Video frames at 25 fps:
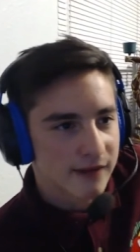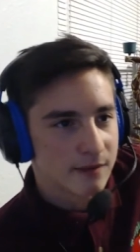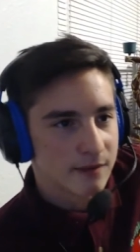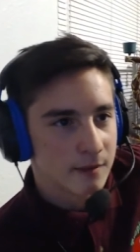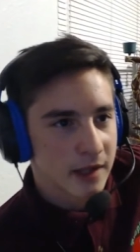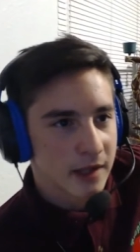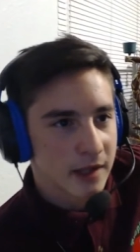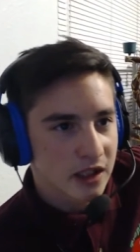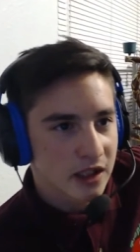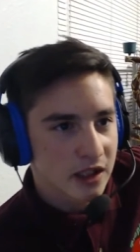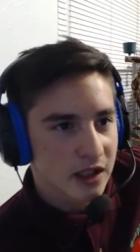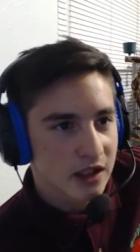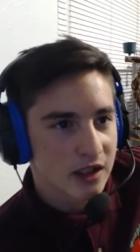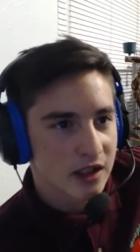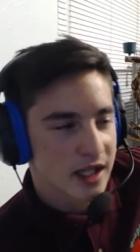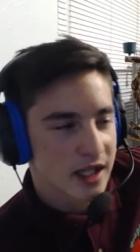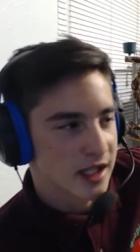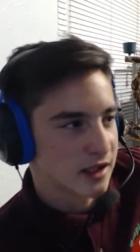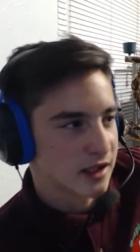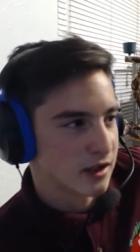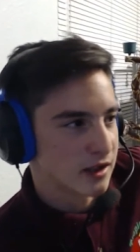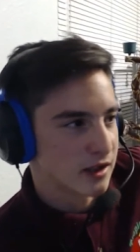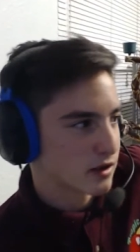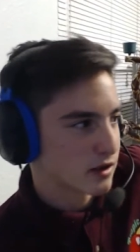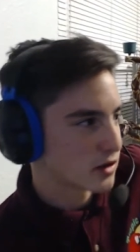a bigger
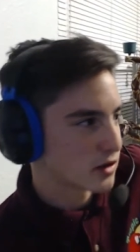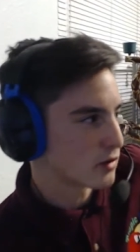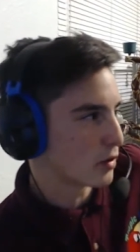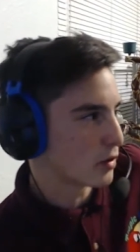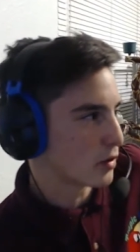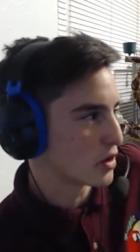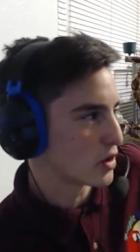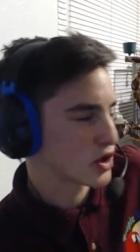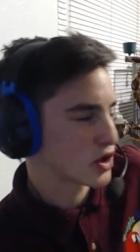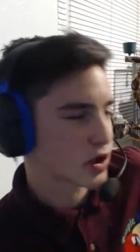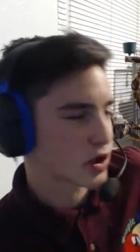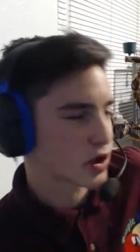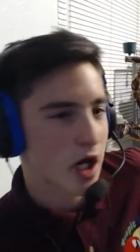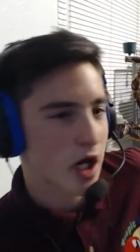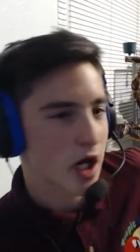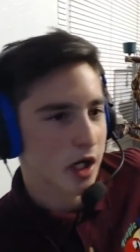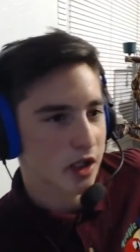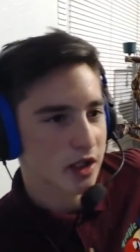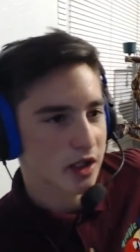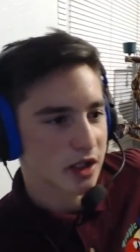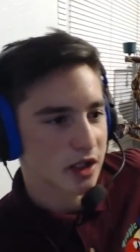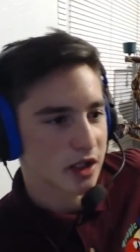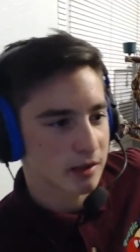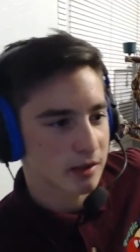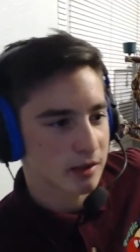and more
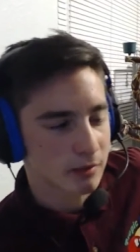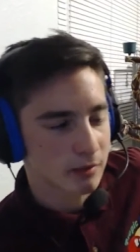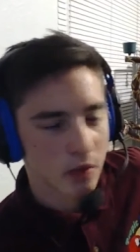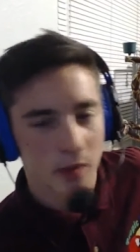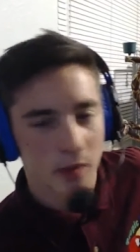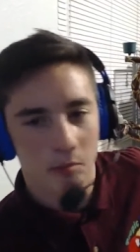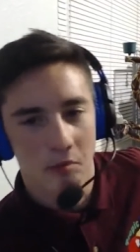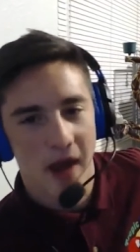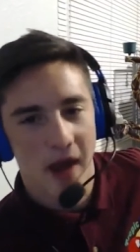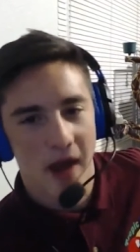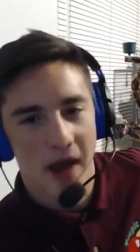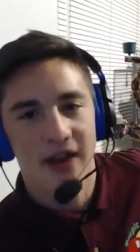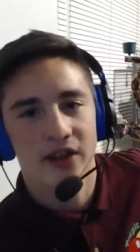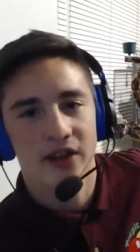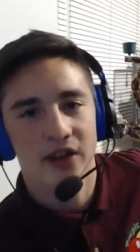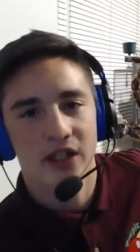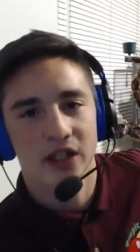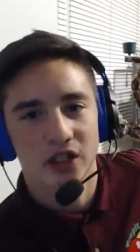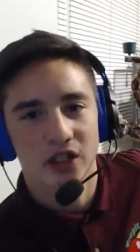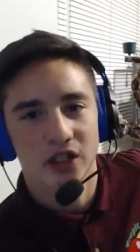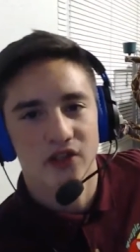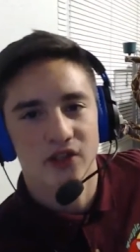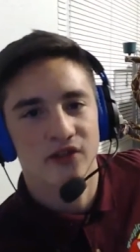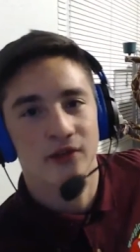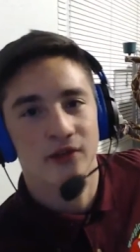stronger, more
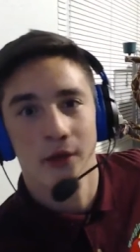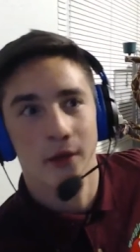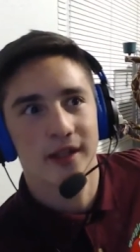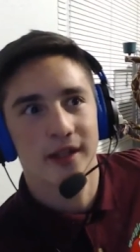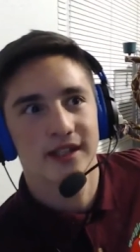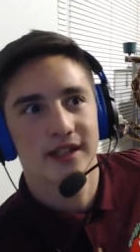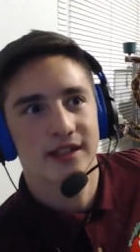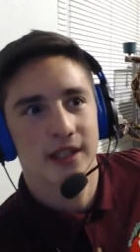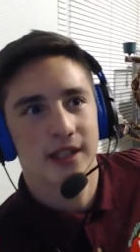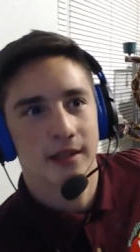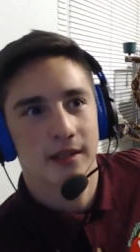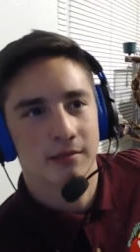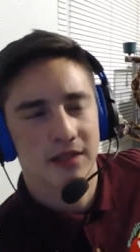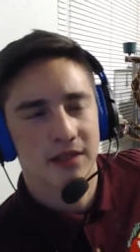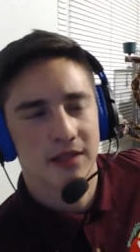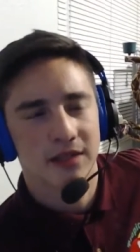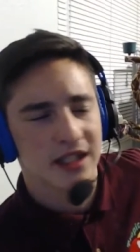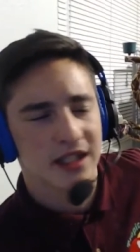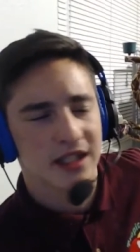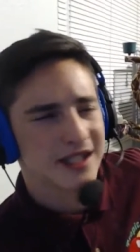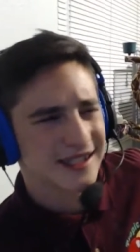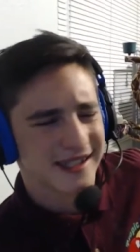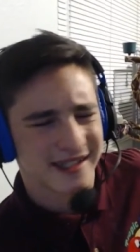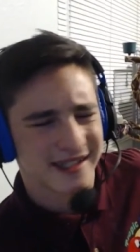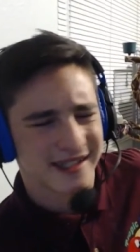manlier voice than me?
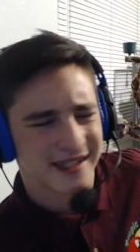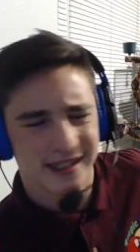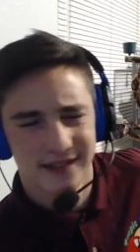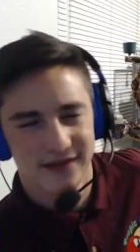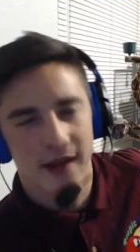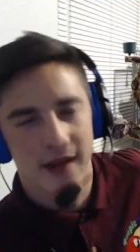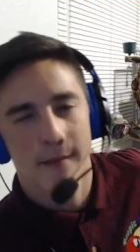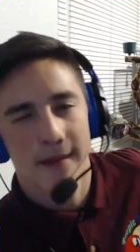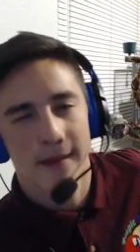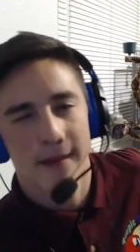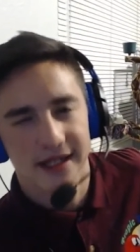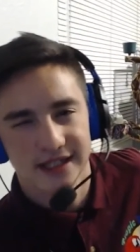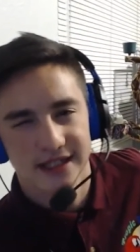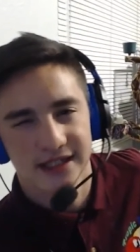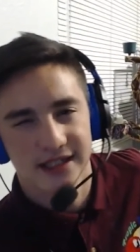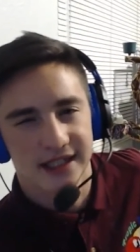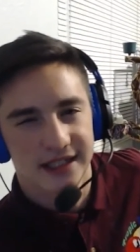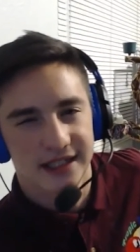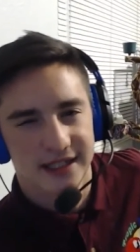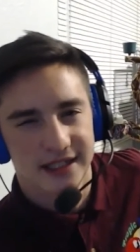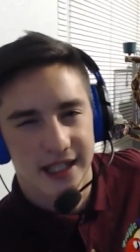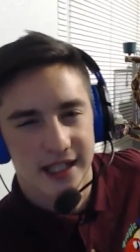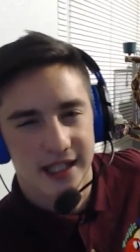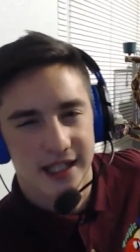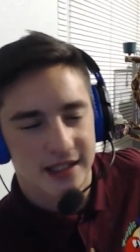If that makes any
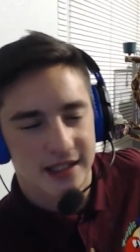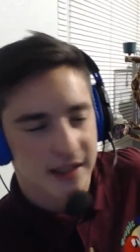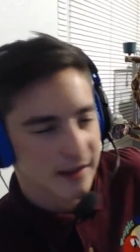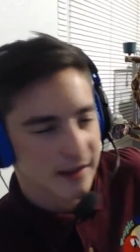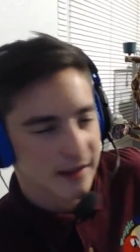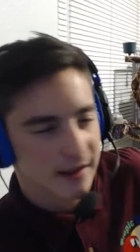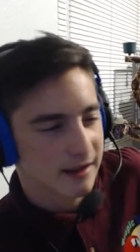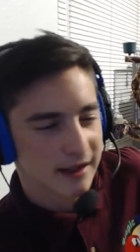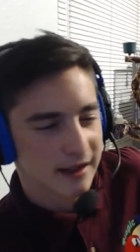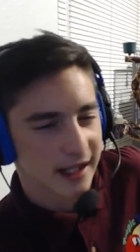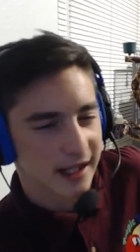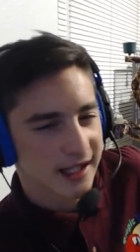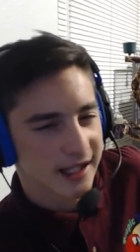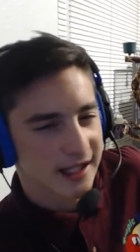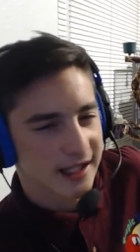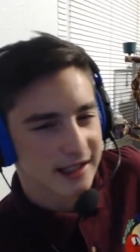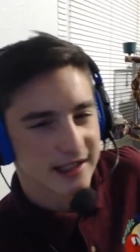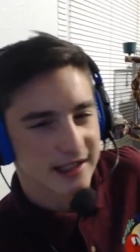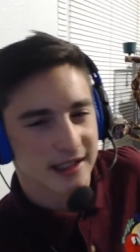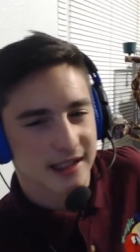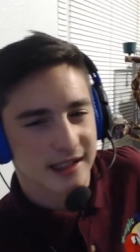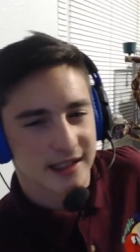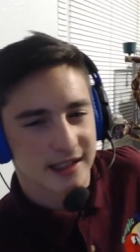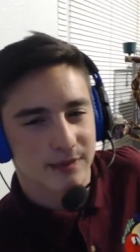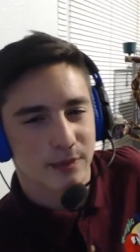sense. Like, it,
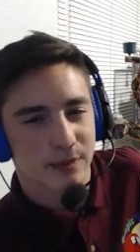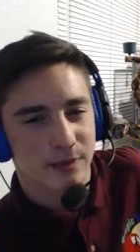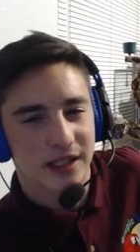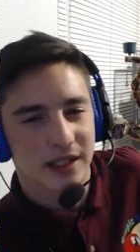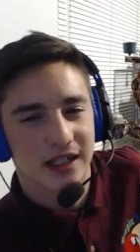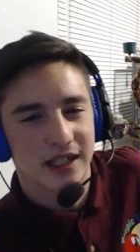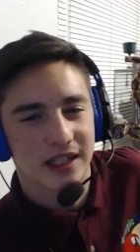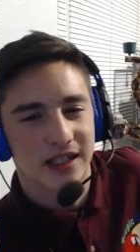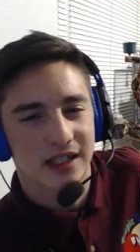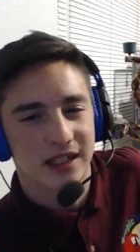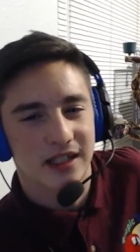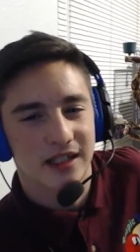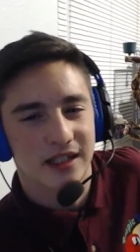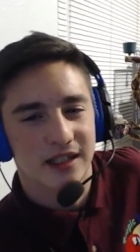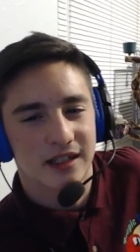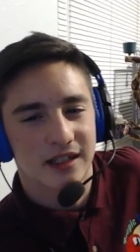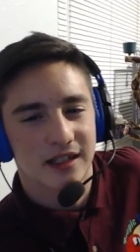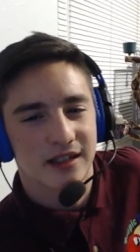it's pretty.